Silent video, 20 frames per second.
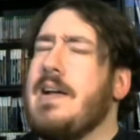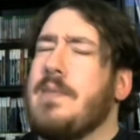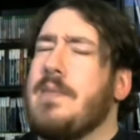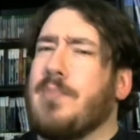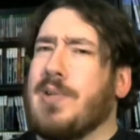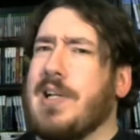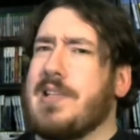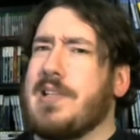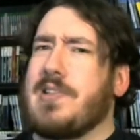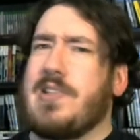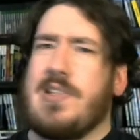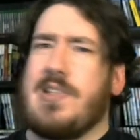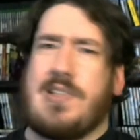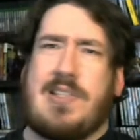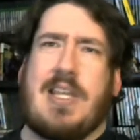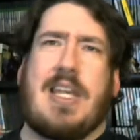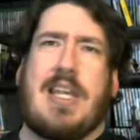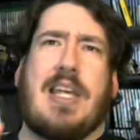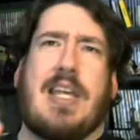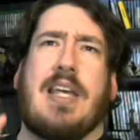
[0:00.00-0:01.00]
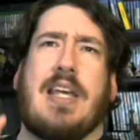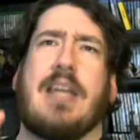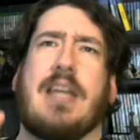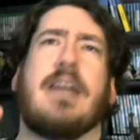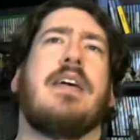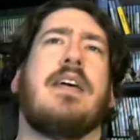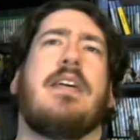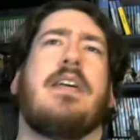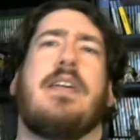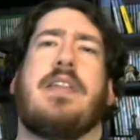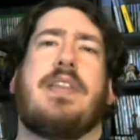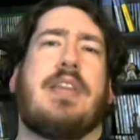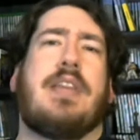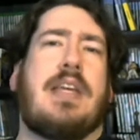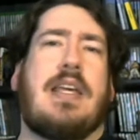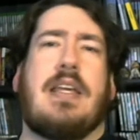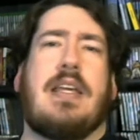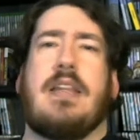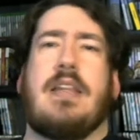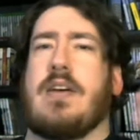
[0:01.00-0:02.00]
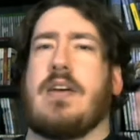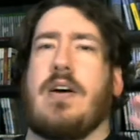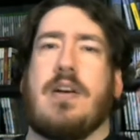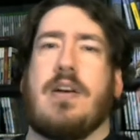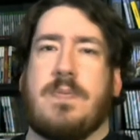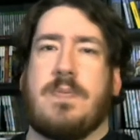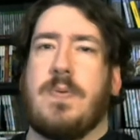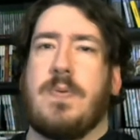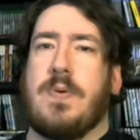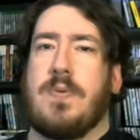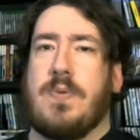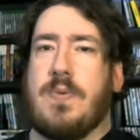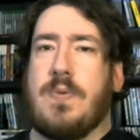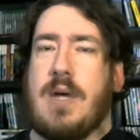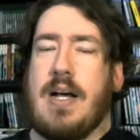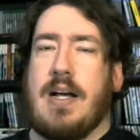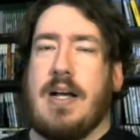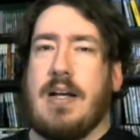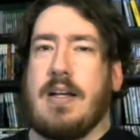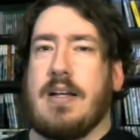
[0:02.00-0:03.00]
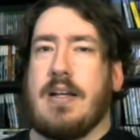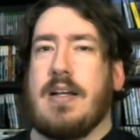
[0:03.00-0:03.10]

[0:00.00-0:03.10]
plus seeing the Cosmo